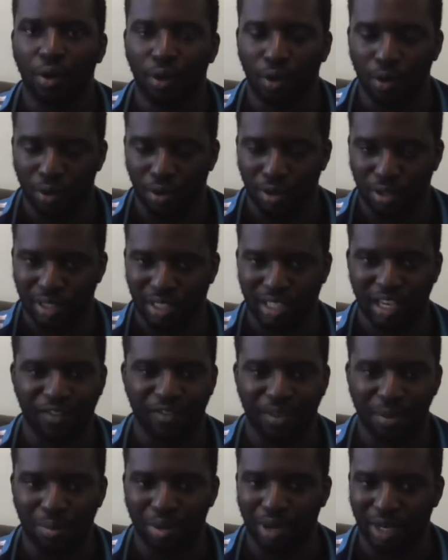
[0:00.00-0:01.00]
or
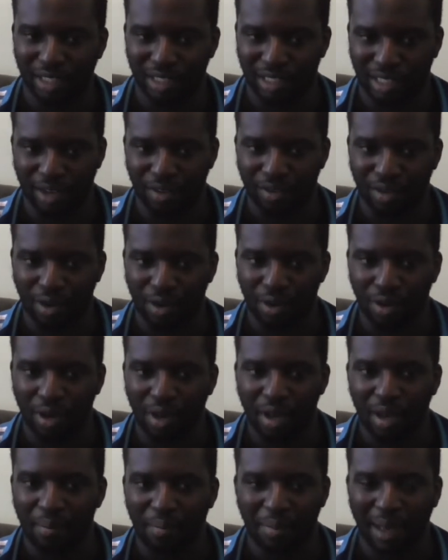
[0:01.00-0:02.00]

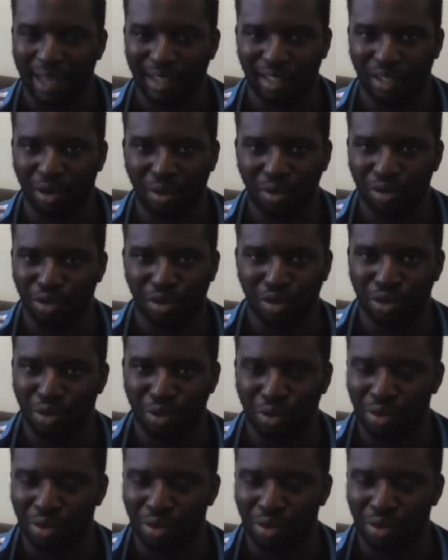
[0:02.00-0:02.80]
7.0, but don't do